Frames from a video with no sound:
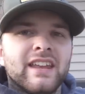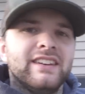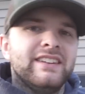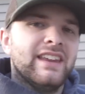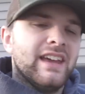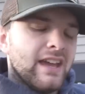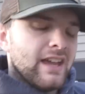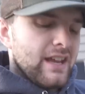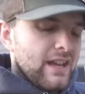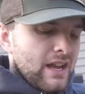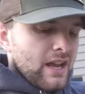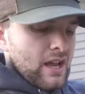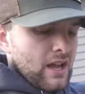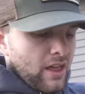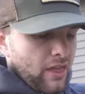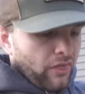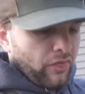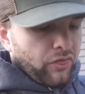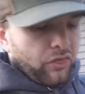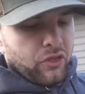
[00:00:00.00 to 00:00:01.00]
Day
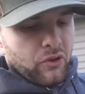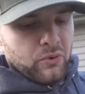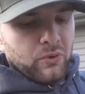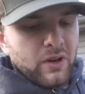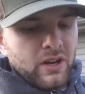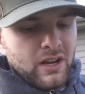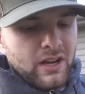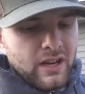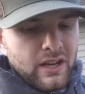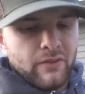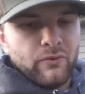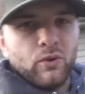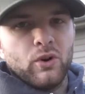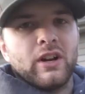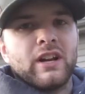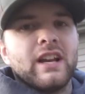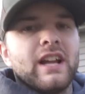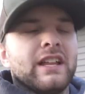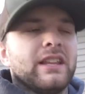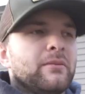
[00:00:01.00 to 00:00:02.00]
three of
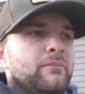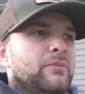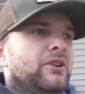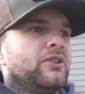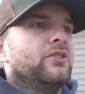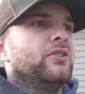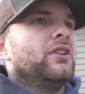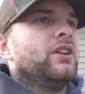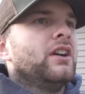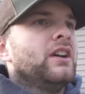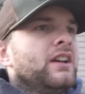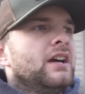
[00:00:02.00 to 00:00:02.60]
working on the boat.